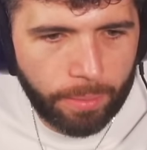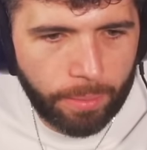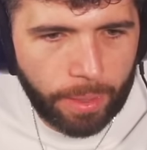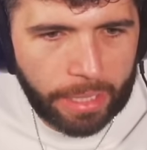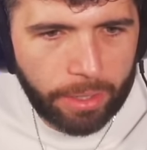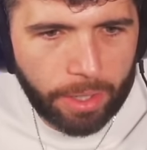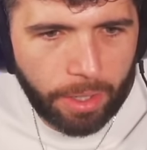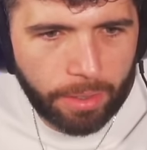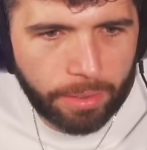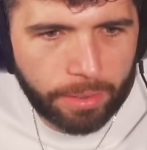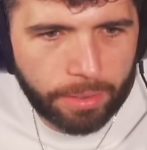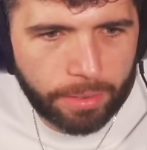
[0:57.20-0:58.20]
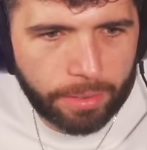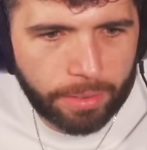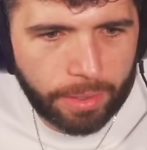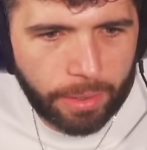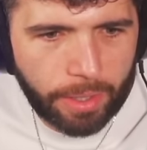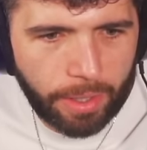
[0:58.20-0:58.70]
What, you can't
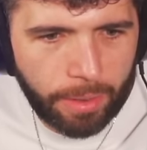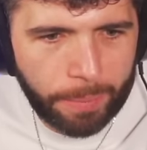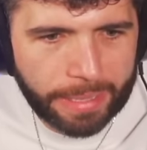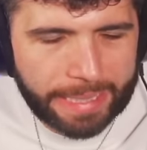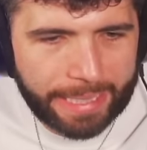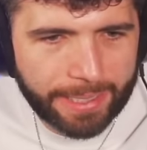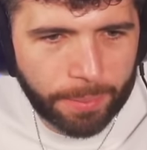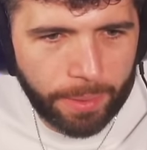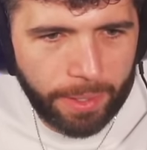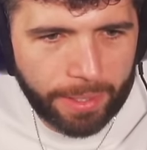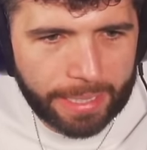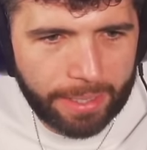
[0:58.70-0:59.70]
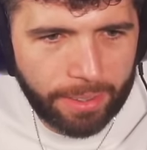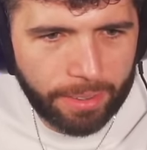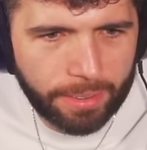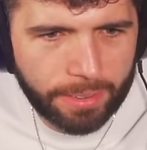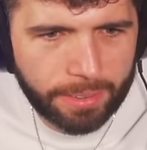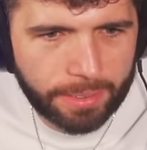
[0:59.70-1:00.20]
be seen to work that
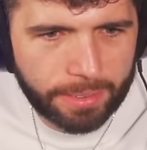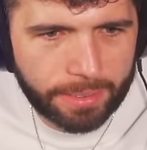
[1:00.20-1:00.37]
long?